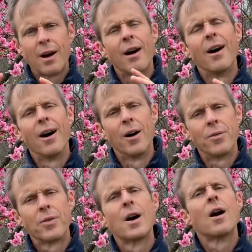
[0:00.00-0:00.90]
of
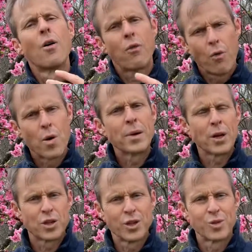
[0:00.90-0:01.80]
forming our
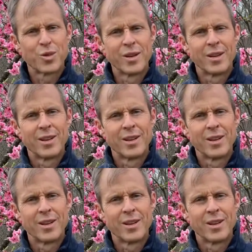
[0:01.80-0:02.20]
children,